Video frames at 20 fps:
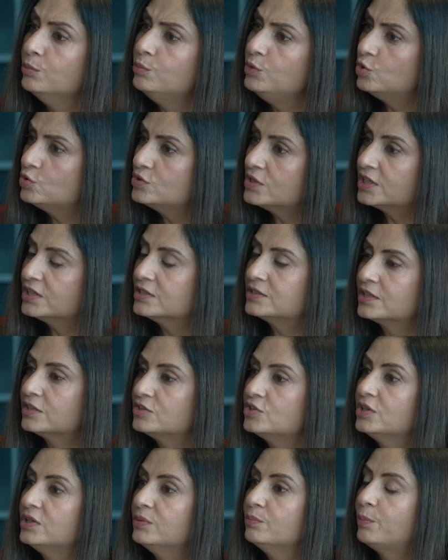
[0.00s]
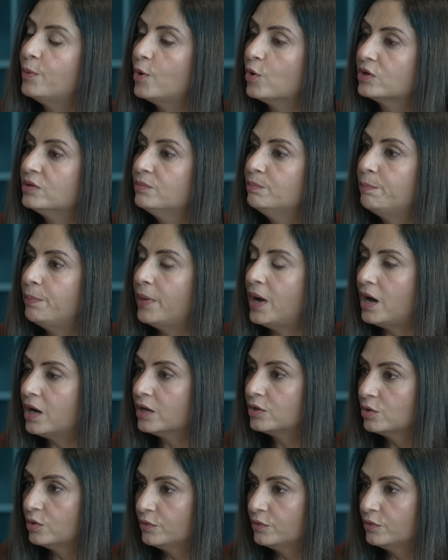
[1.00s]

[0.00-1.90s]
Music is such an important part,